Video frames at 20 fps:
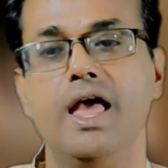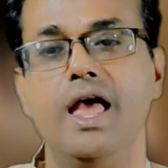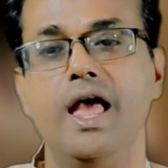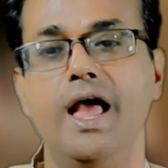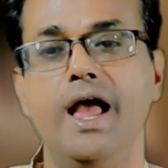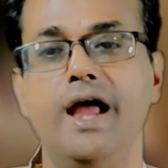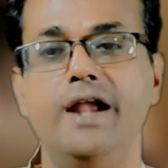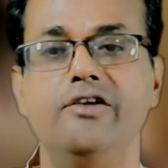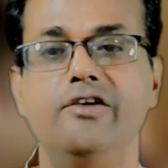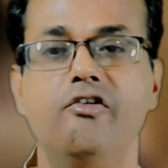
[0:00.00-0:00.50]

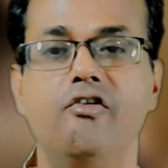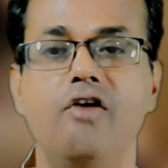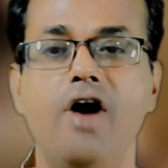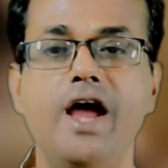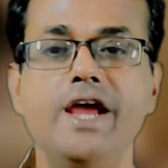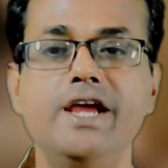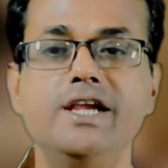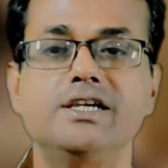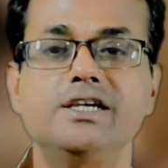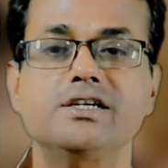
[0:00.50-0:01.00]
and
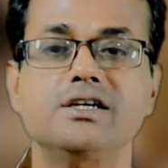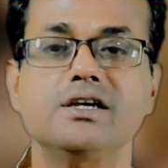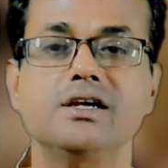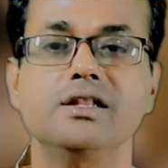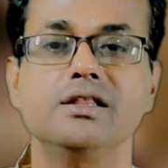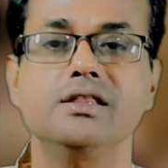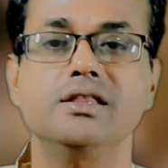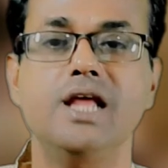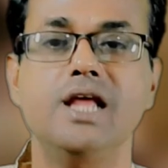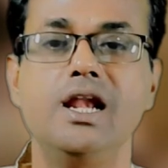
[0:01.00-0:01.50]
write
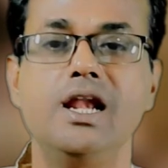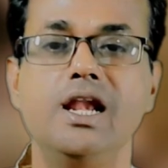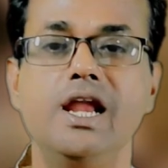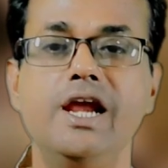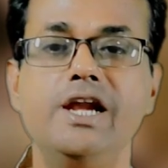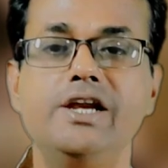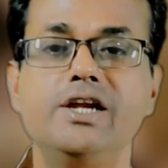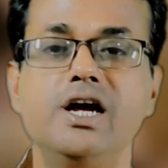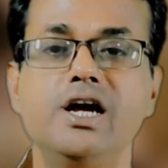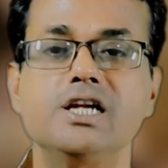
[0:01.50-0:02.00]
the
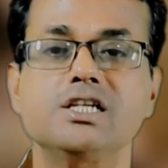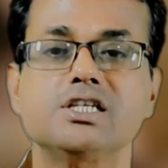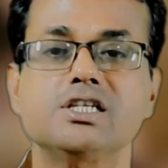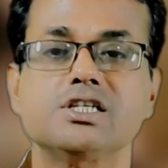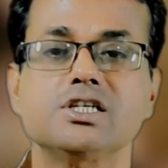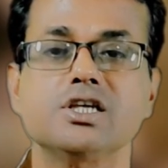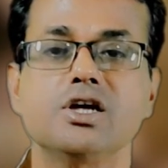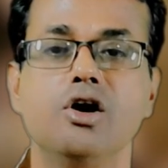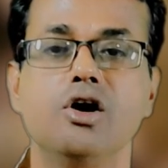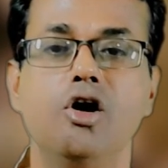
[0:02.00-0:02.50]

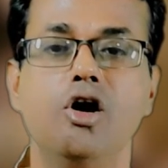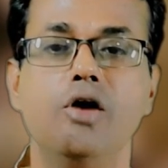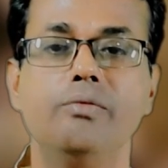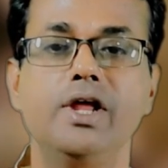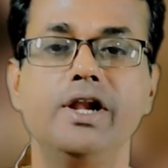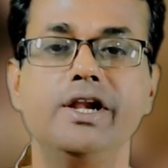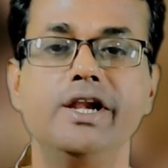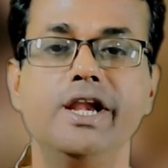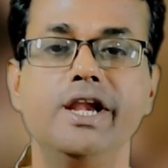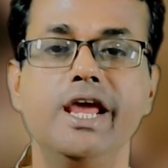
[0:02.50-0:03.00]
letters of
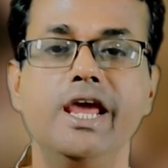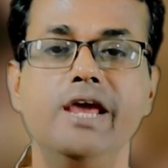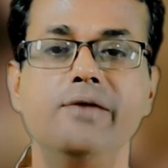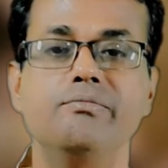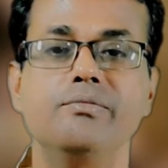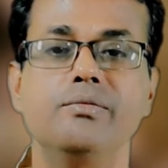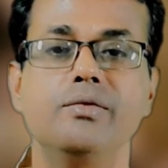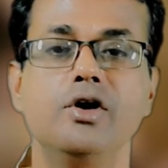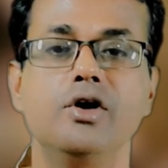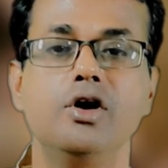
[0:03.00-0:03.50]
the
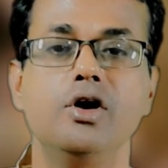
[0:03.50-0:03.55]
name